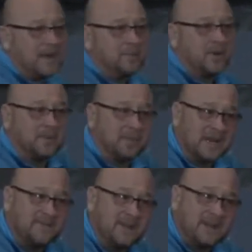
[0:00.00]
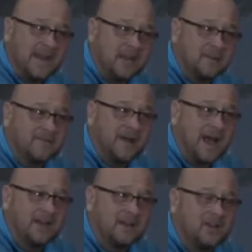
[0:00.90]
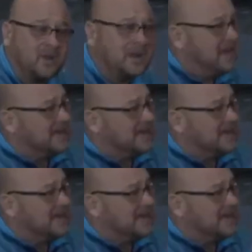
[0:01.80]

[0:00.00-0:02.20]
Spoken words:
people that believe in the kingdom of God and can do it.